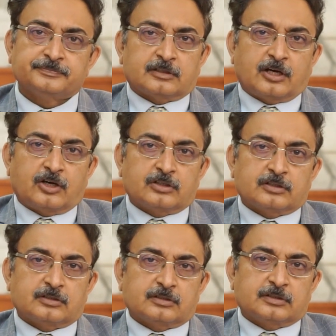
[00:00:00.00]
Now,
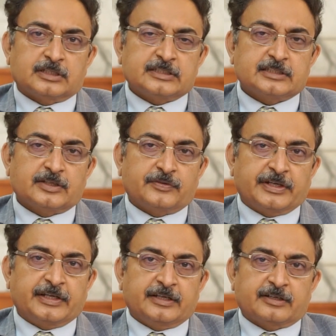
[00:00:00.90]
this is a
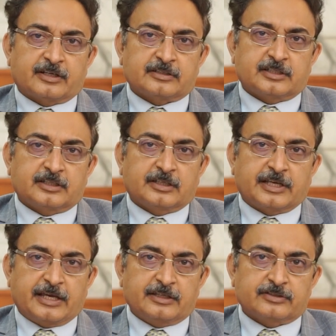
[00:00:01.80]
very interesting
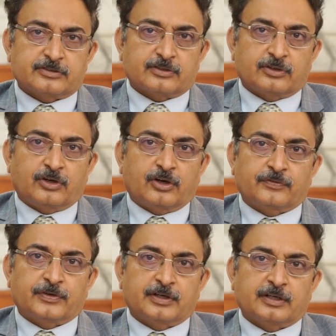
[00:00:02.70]
case
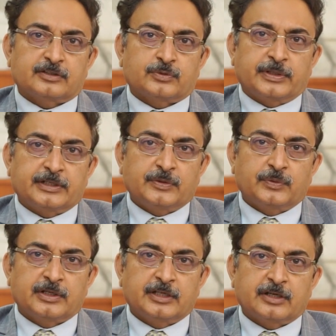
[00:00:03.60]
of a
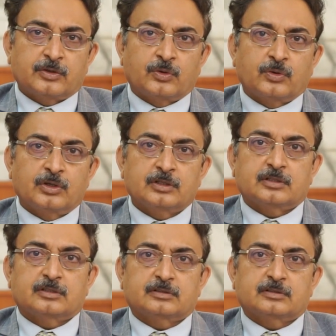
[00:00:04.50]
21-year-old